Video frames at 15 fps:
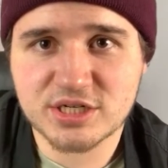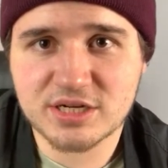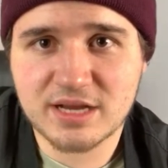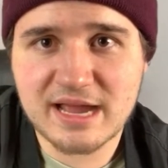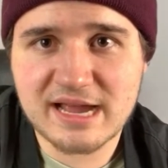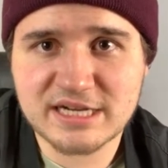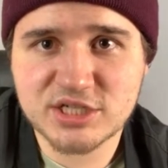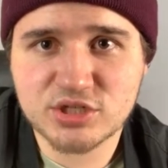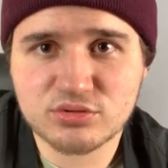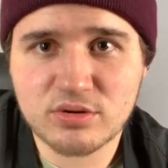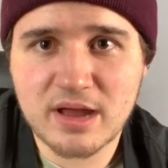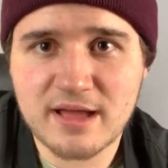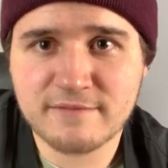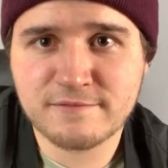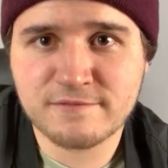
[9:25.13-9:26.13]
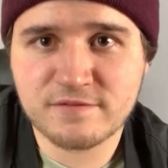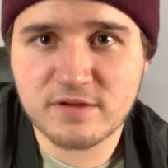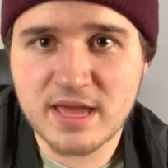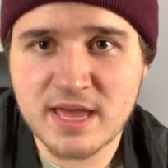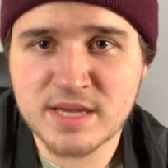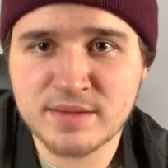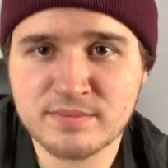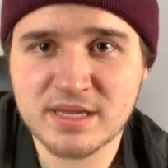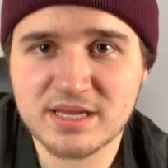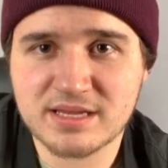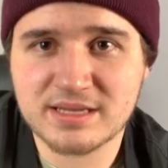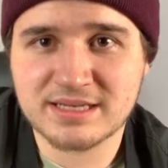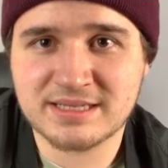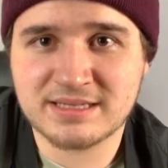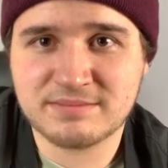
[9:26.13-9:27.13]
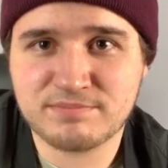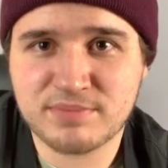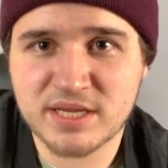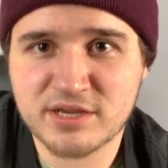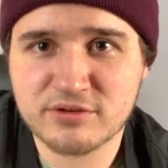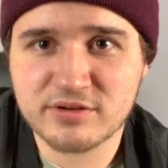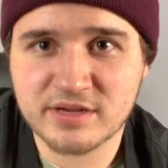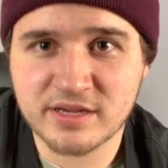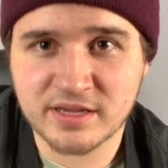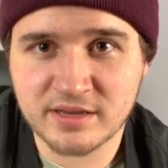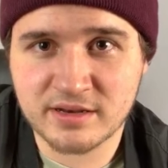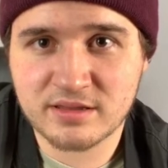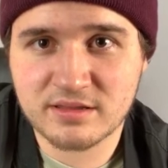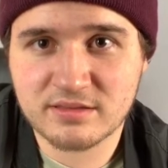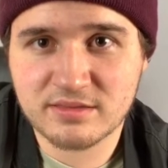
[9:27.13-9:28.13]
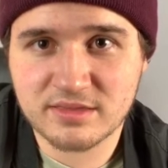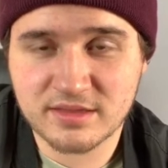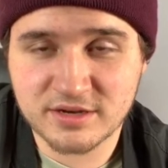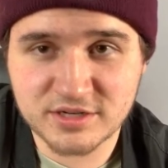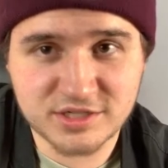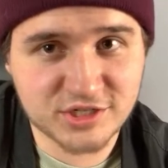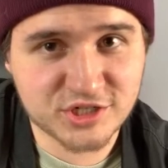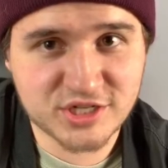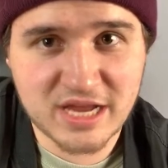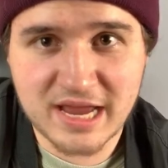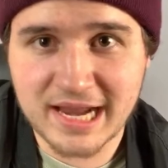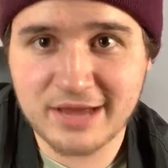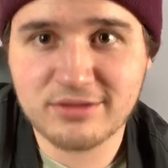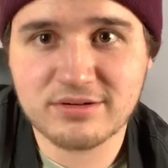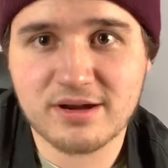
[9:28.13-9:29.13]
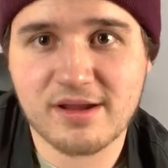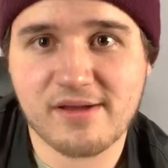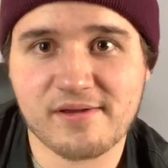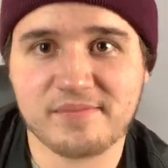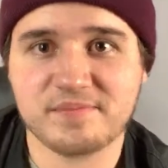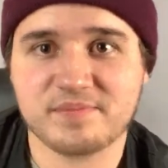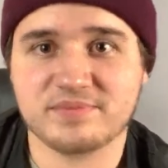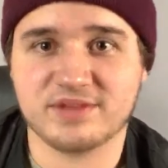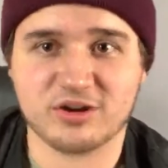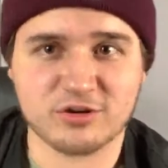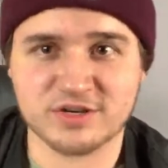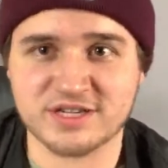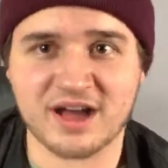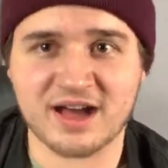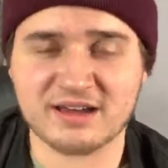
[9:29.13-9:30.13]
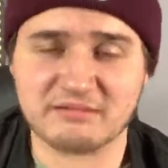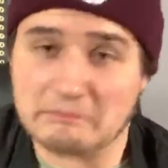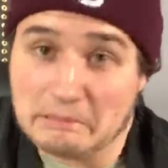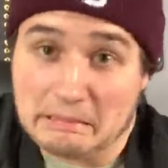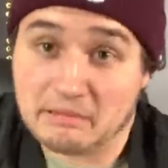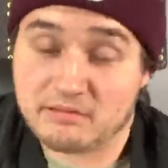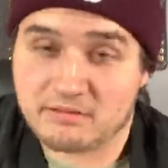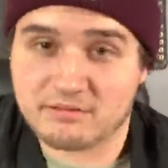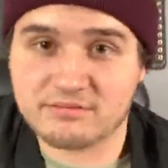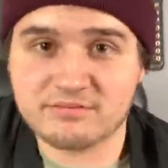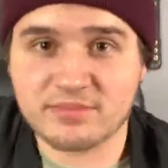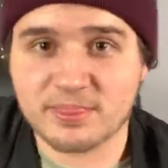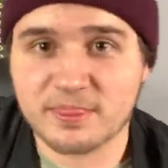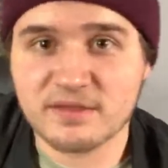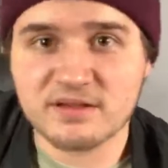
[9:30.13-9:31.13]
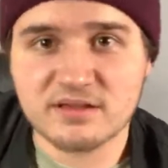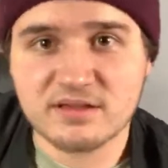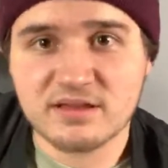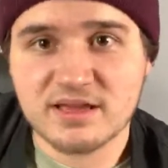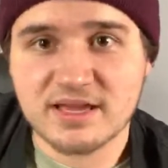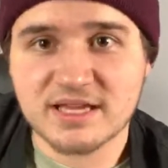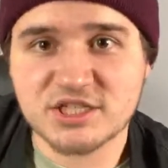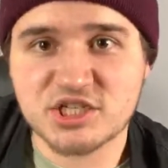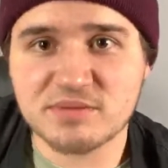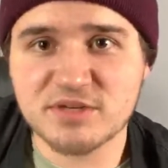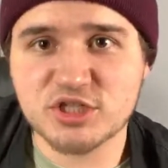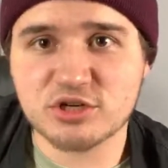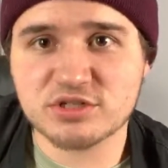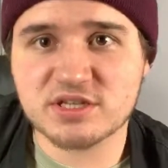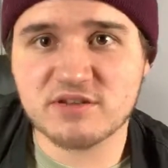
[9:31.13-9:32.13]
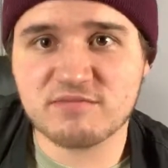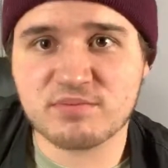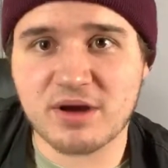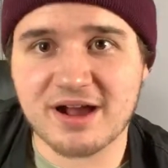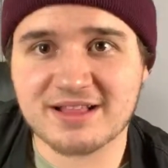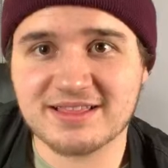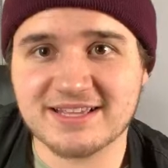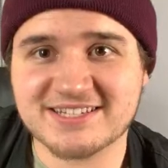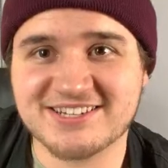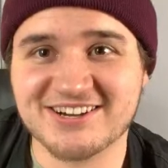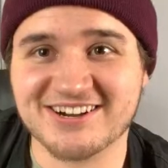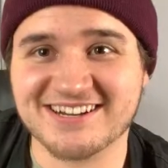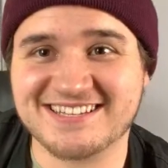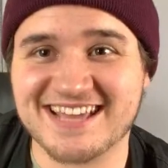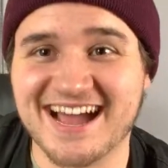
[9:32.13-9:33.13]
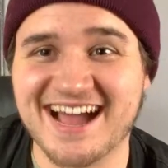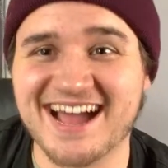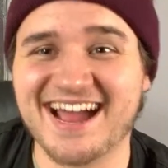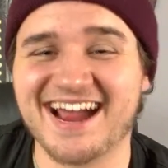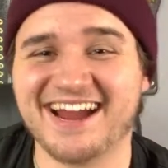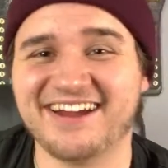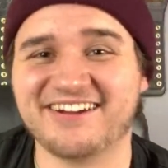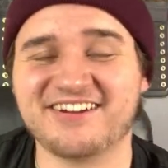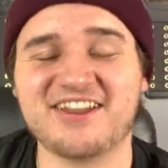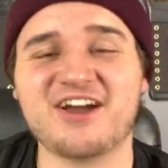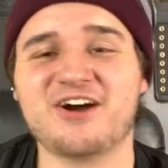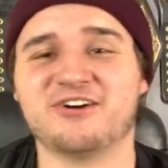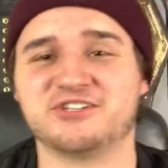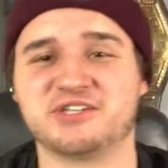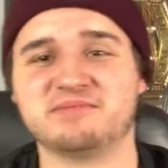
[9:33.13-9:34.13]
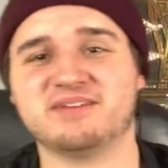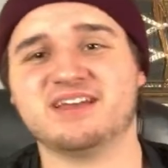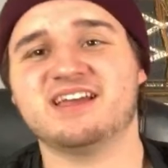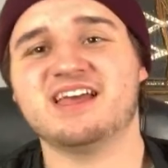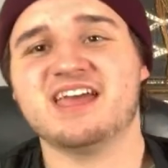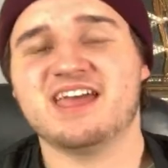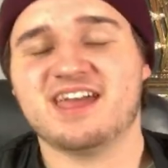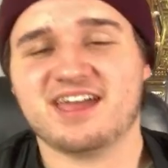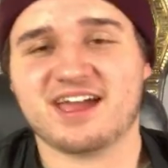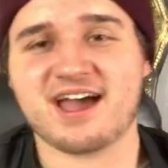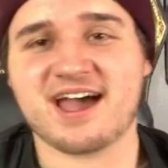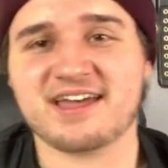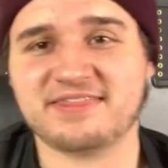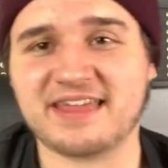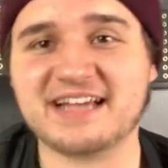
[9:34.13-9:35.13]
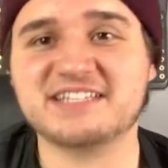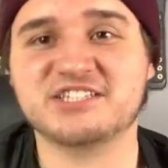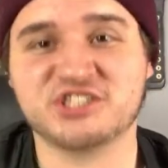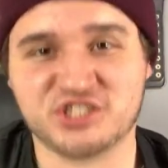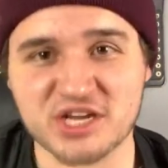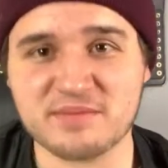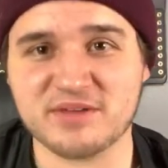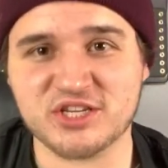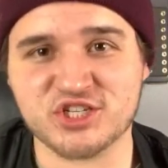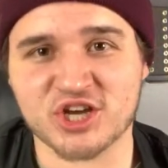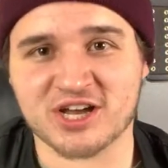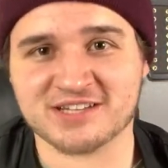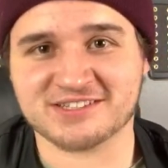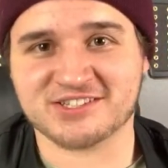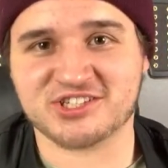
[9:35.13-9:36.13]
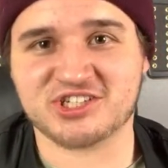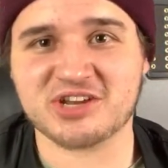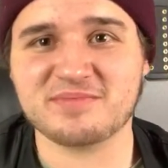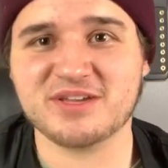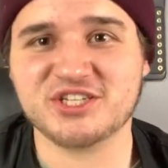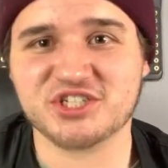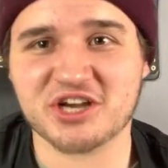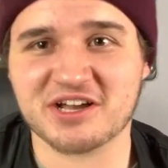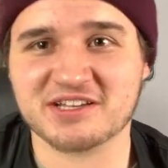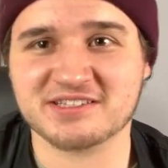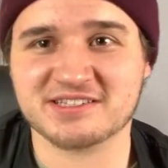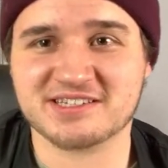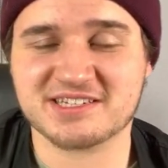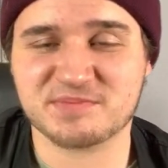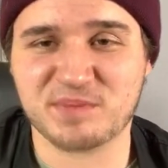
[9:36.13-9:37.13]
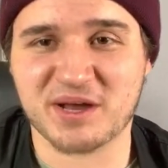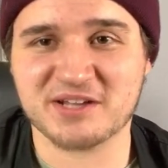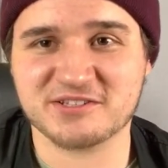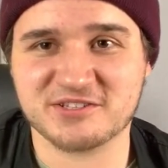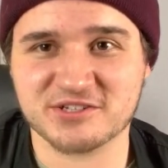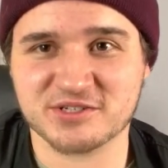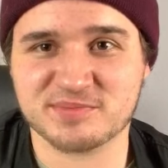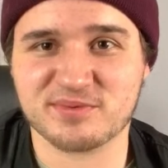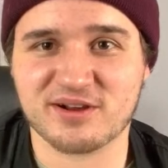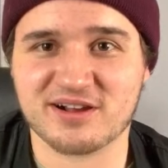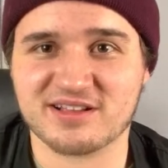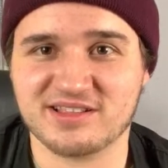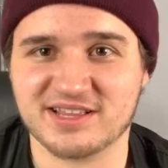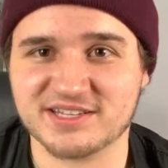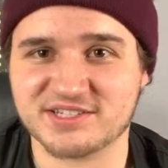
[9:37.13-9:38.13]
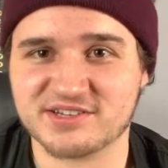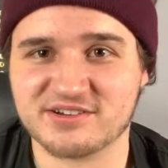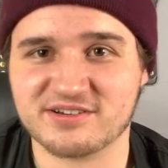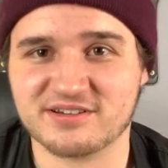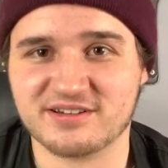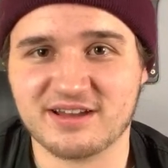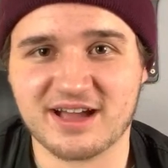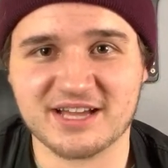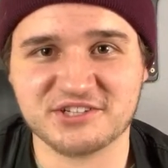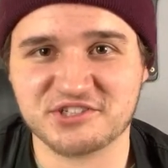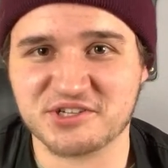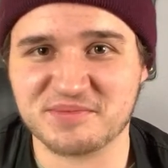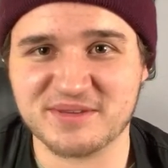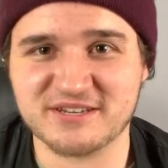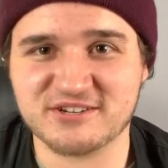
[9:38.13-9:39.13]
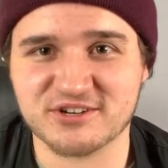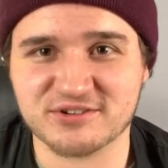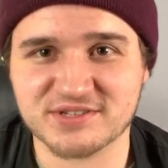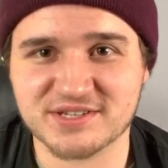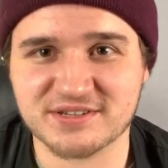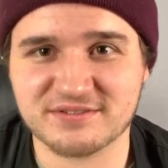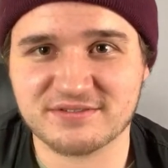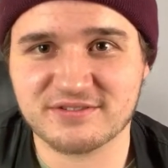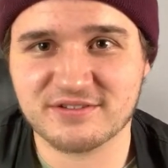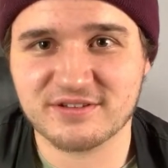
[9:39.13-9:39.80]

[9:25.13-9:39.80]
Ashraf M. Period. There's your shout out. Or dot. I don't know. Is Jimmy Joseph Brock Lesnar attire? No, Jimmy. That's Jimmy John's. Jimmy John's sponsors Brock Lesnar, not Jimmy Joseph.